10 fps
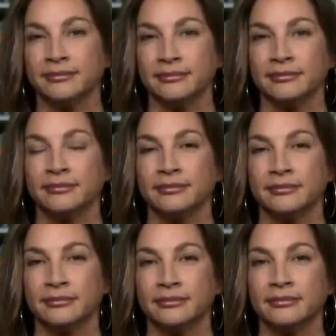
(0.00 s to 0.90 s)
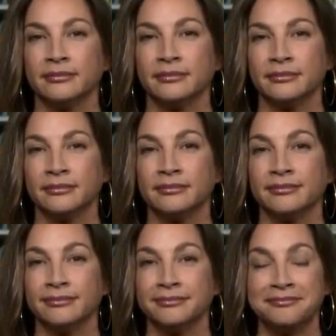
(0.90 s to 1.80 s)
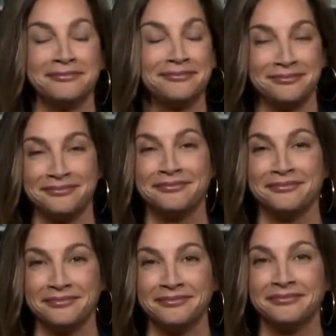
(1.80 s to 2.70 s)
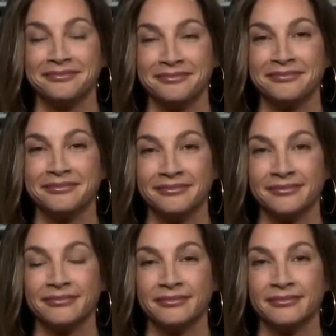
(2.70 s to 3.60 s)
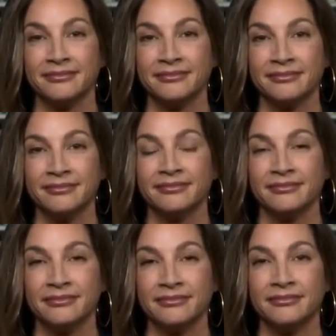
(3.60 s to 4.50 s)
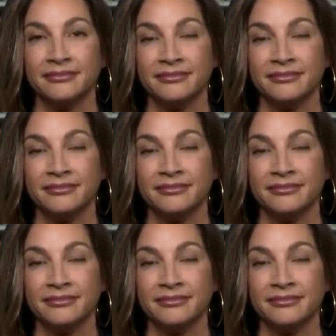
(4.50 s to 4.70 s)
[no speech]